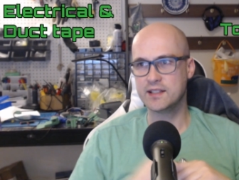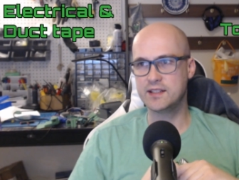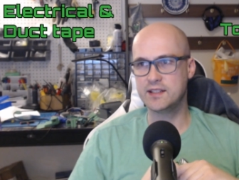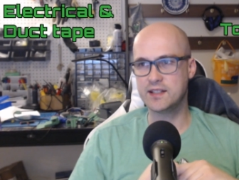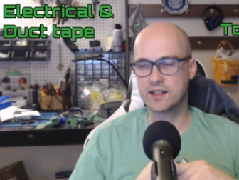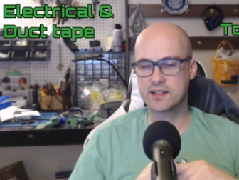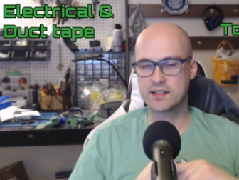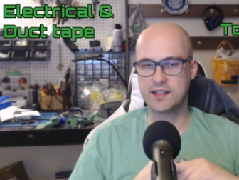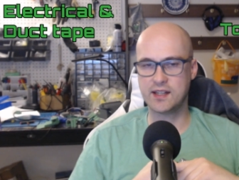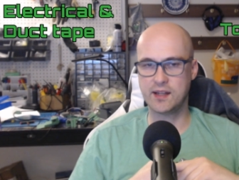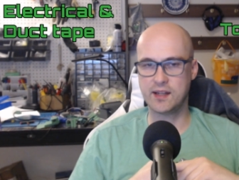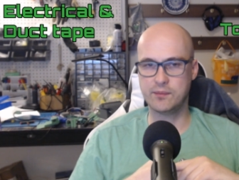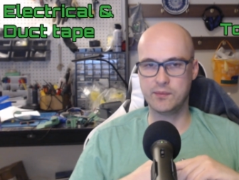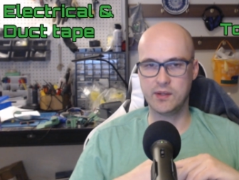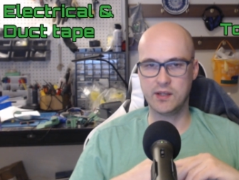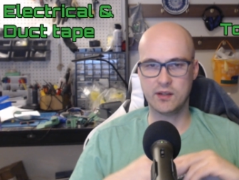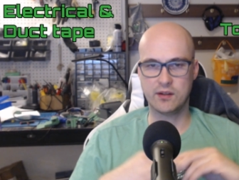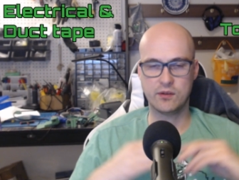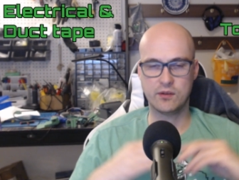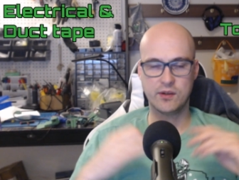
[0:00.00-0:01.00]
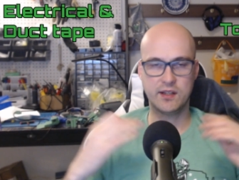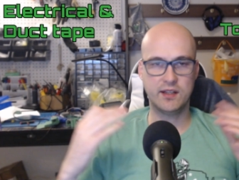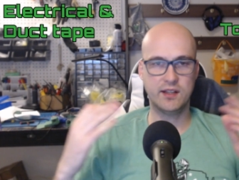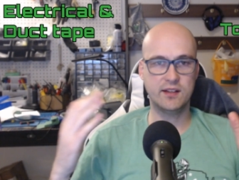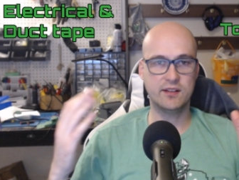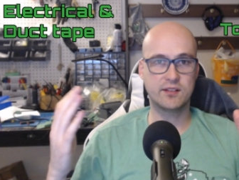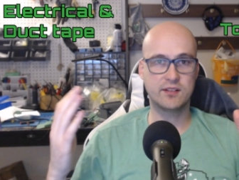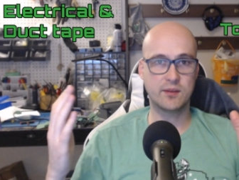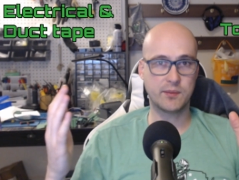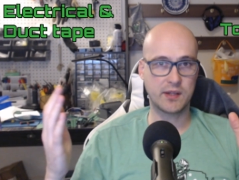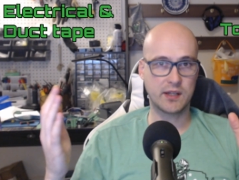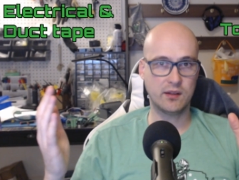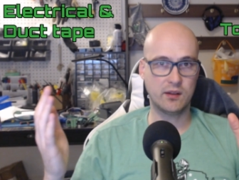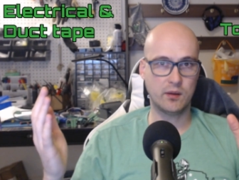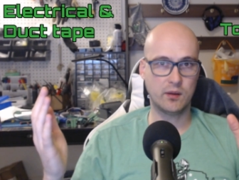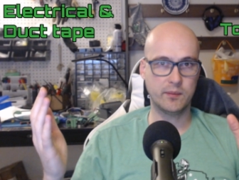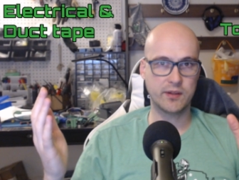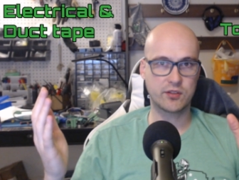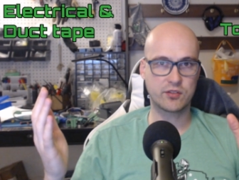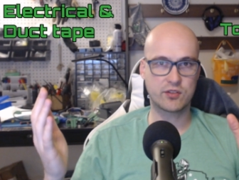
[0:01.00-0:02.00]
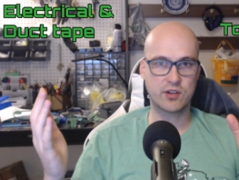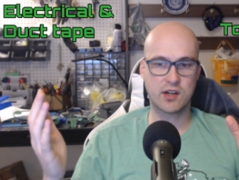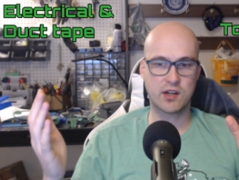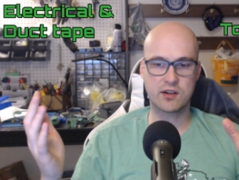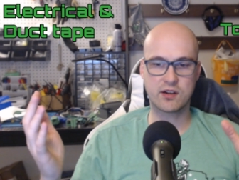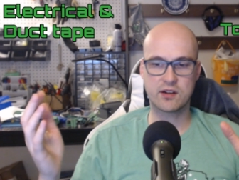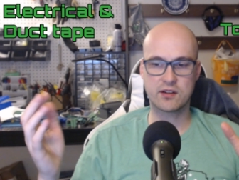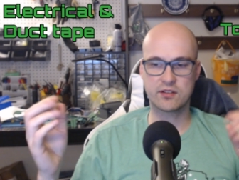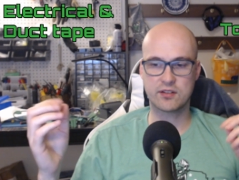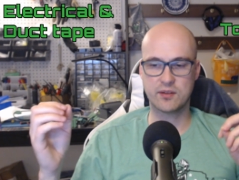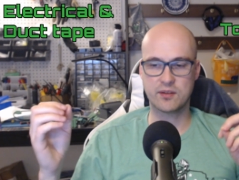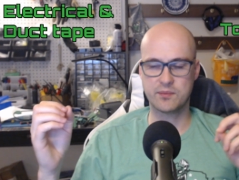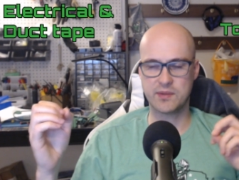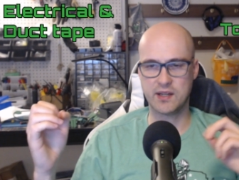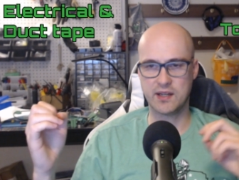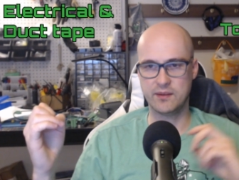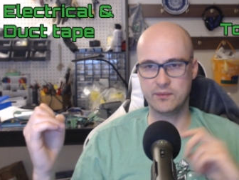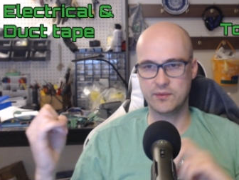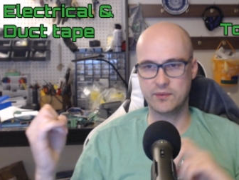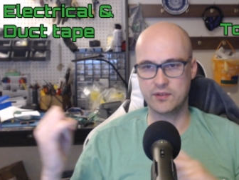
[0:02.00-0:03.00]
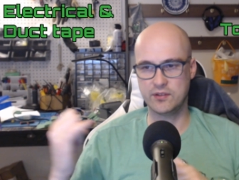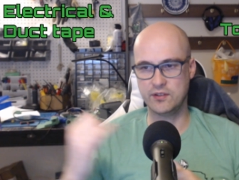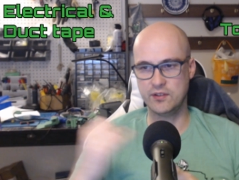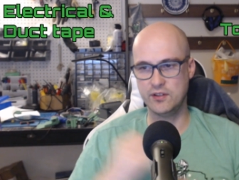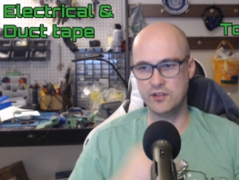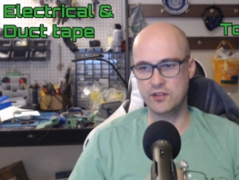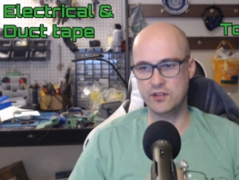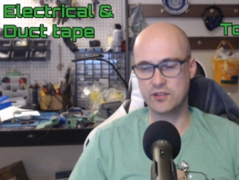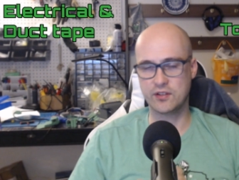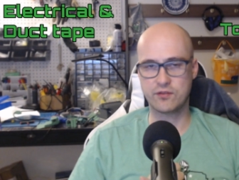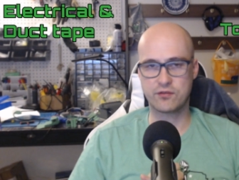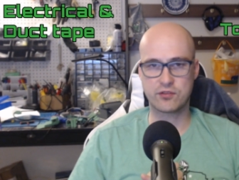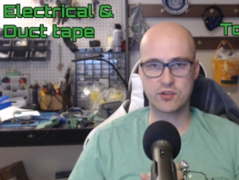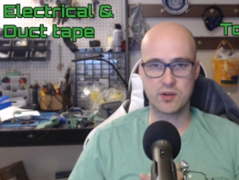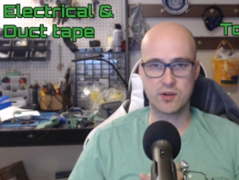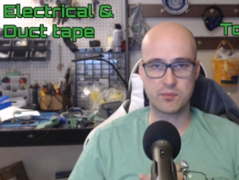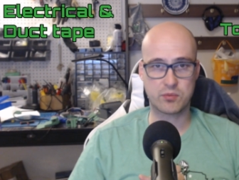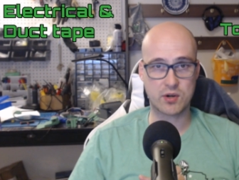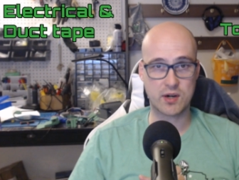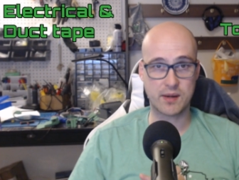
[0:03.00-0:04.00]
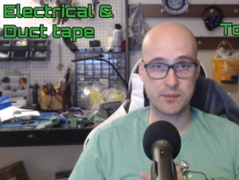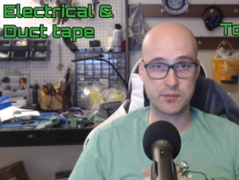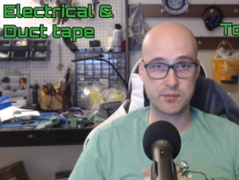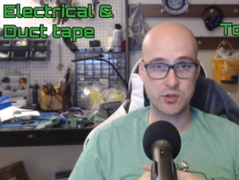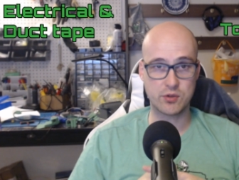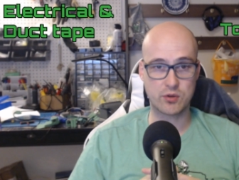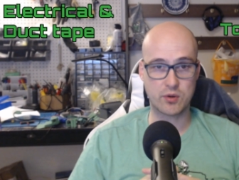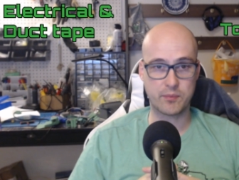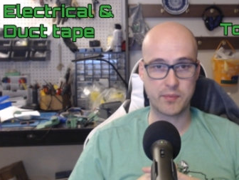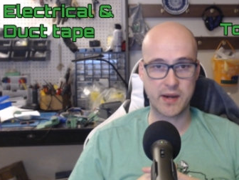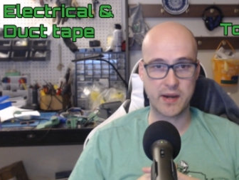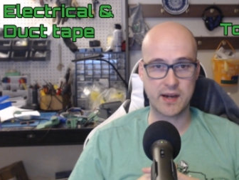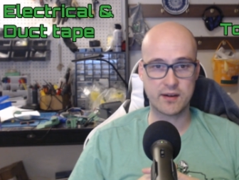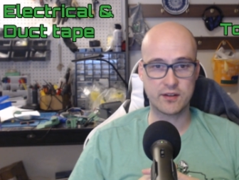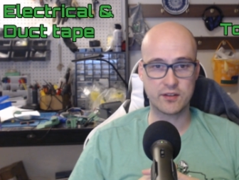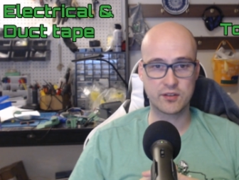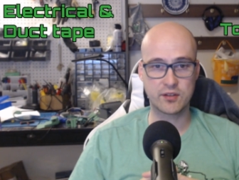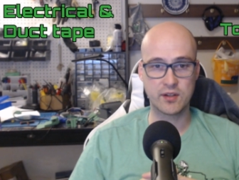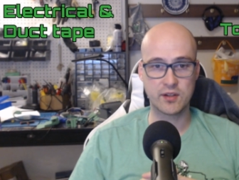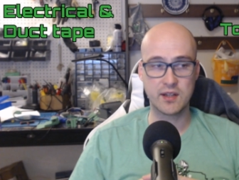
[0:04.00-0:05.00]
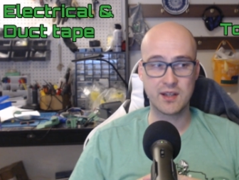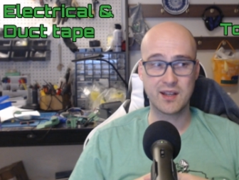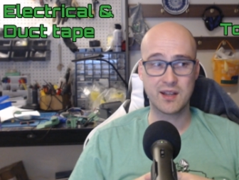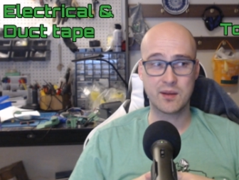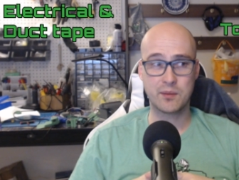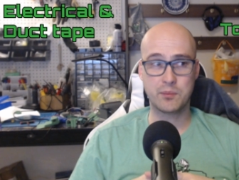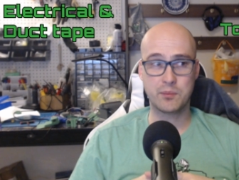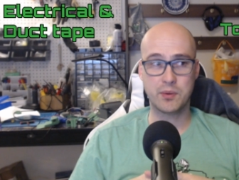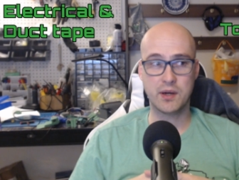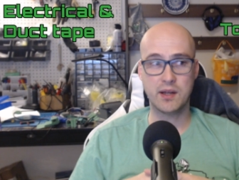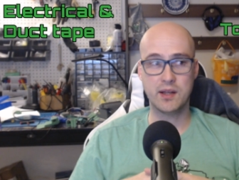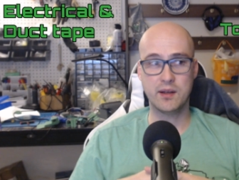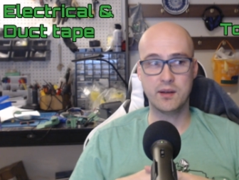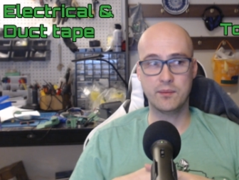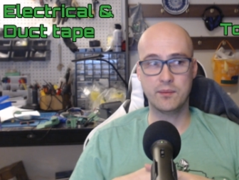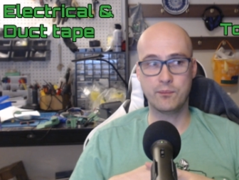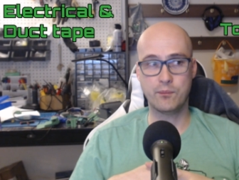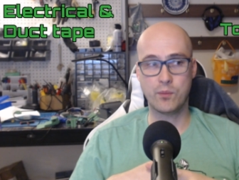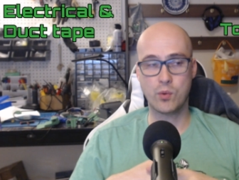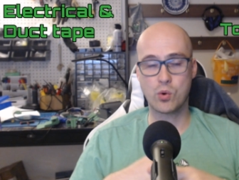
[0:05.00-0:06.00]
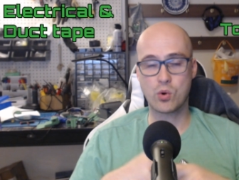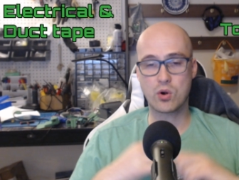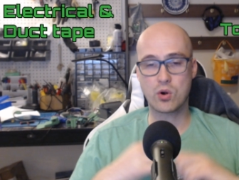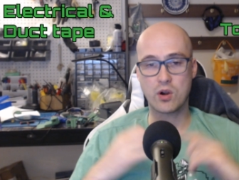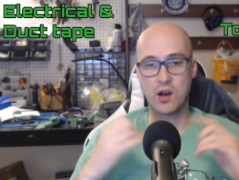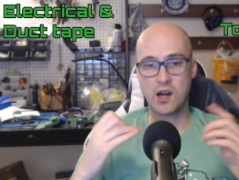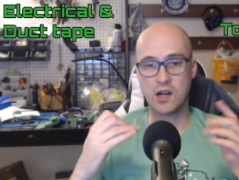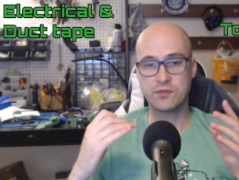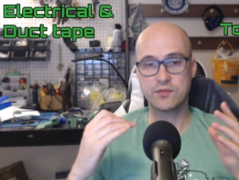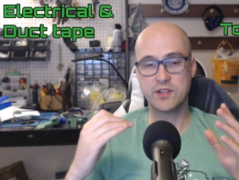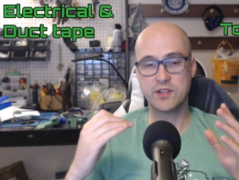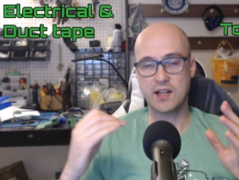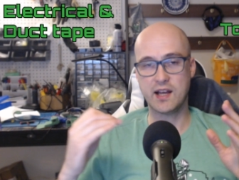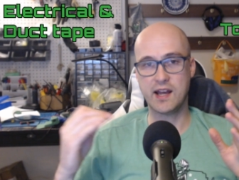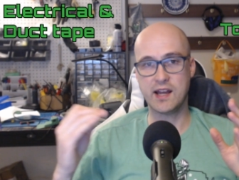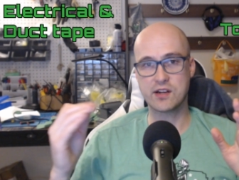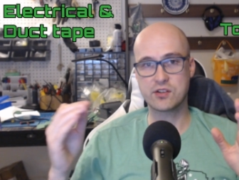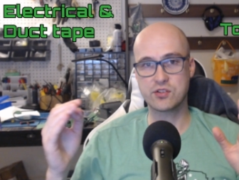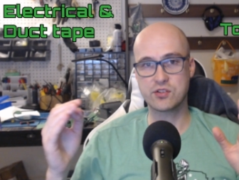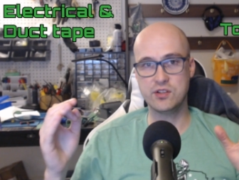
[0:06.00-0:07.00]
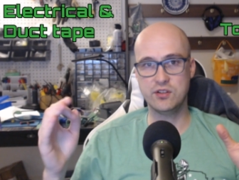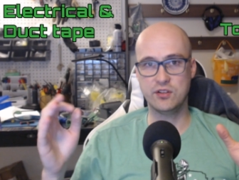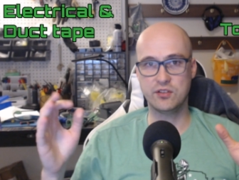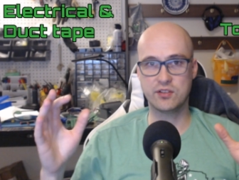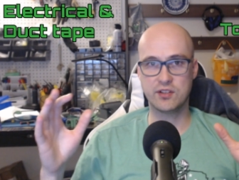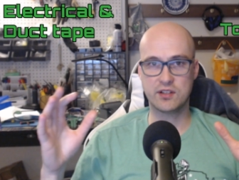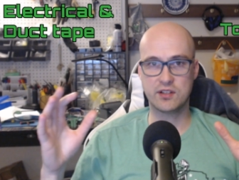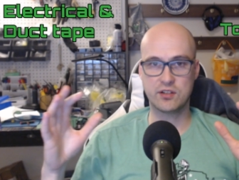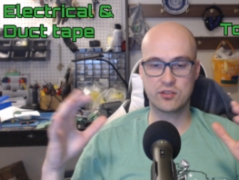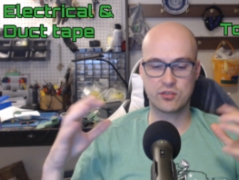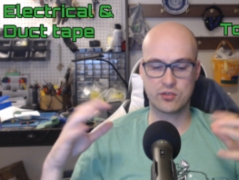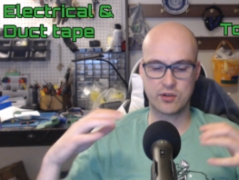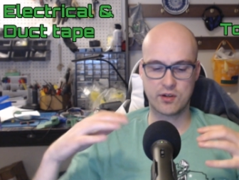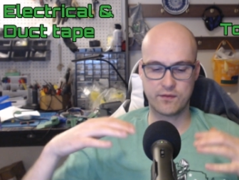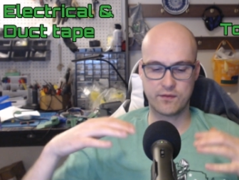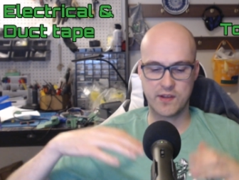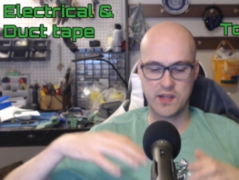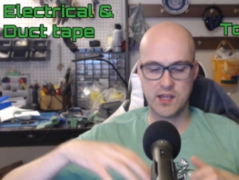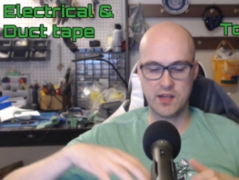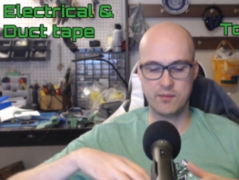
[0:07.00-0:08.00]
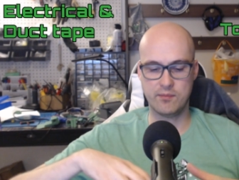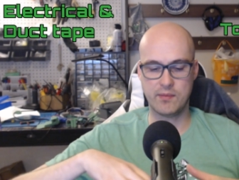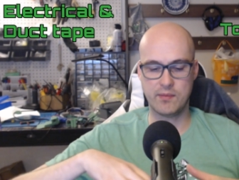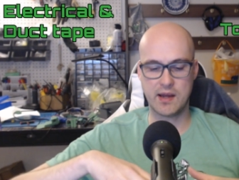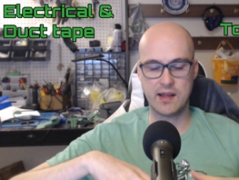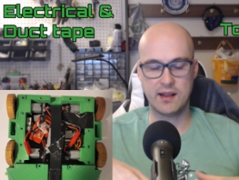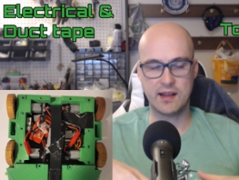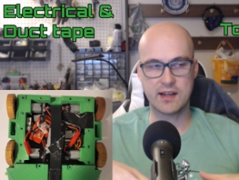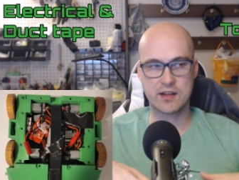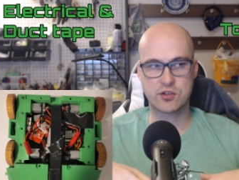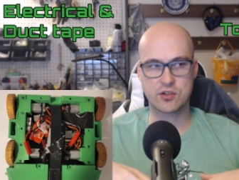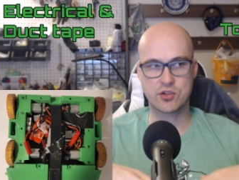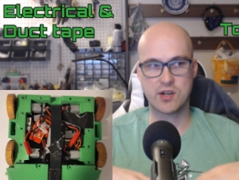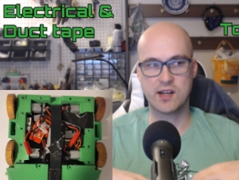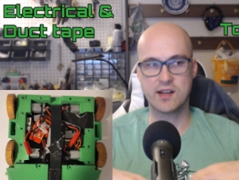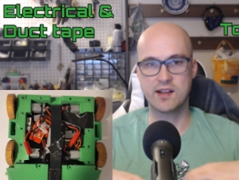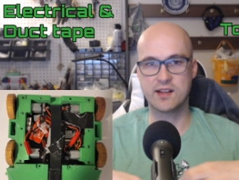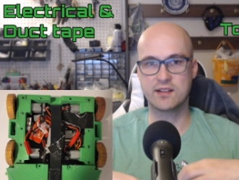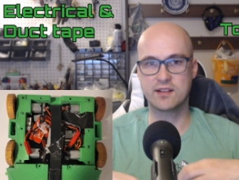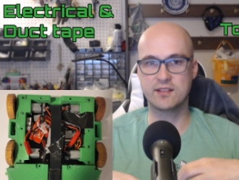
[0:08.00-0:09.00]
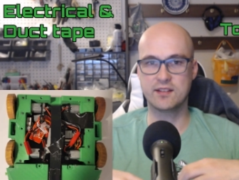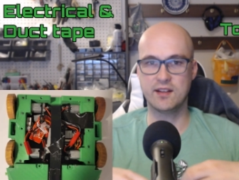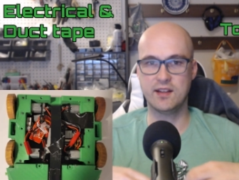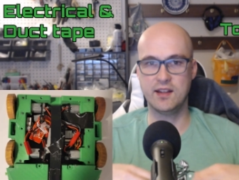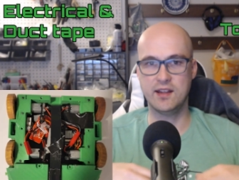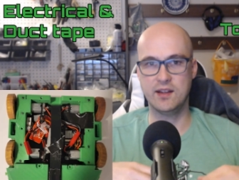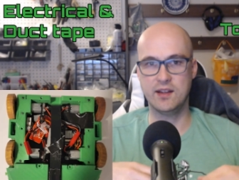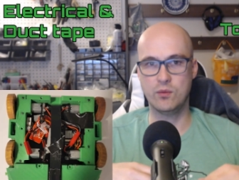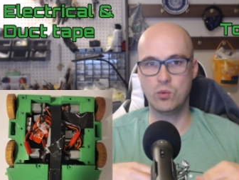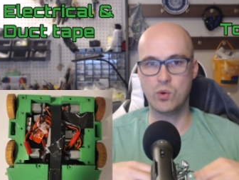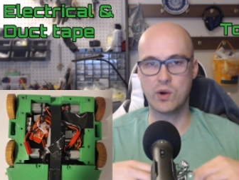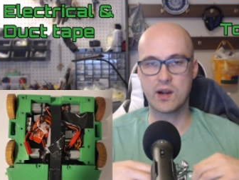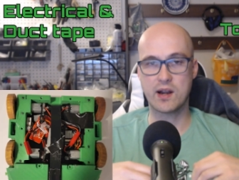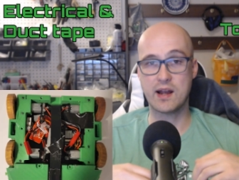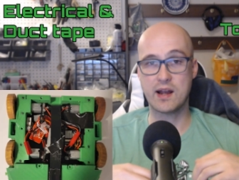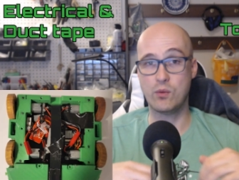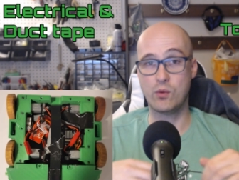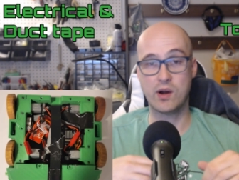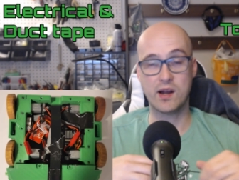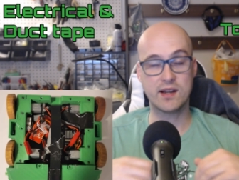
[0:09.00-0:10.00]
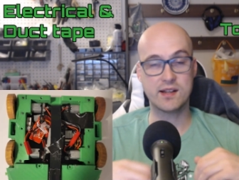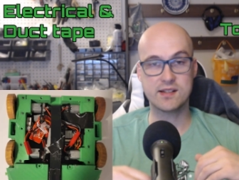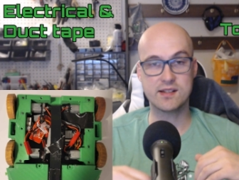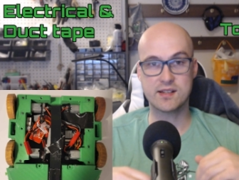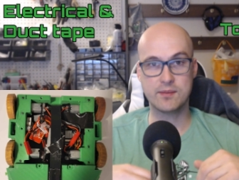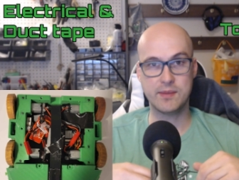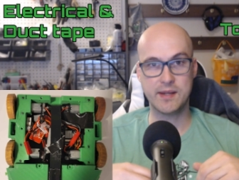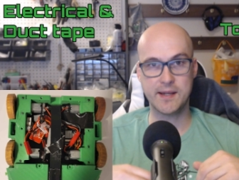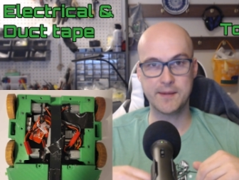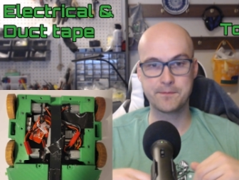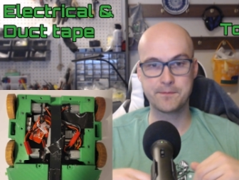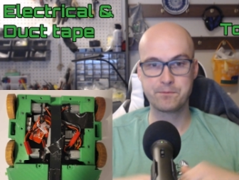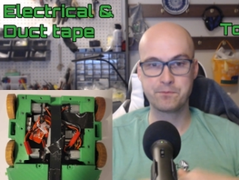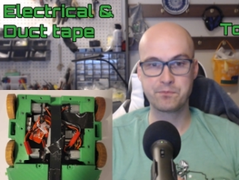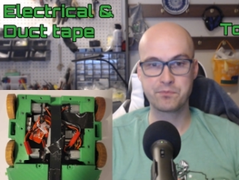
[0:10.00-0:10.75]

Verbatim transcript: Duct tape, you know, when you need something a little bit stronger, sometimes you use it for impromptu repairs, but more often I actually use it to sort of keep my electronics where I want it to be.